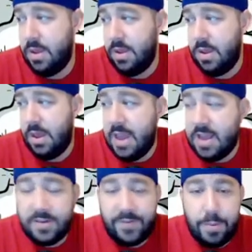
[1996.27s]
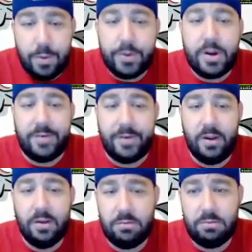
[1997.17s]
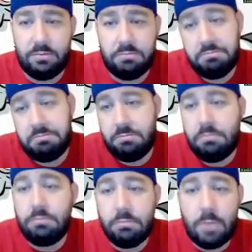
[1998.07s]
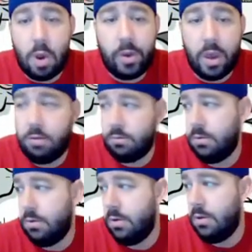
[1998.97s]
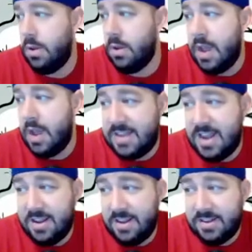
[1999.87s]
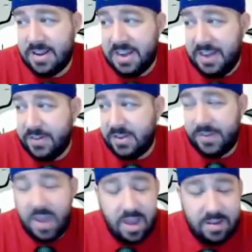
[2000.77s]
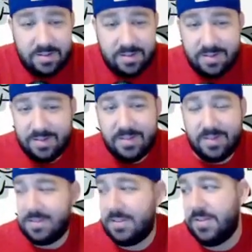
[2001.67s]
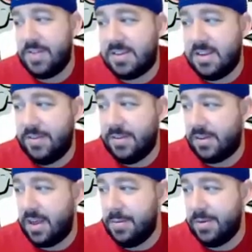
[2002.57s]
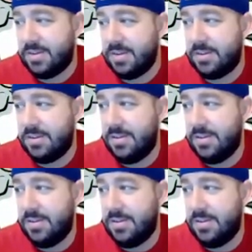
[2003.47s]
He has a fumble recovery. Okay. Is that a defensive guy? Because if that's a defensive guy, that makes sense.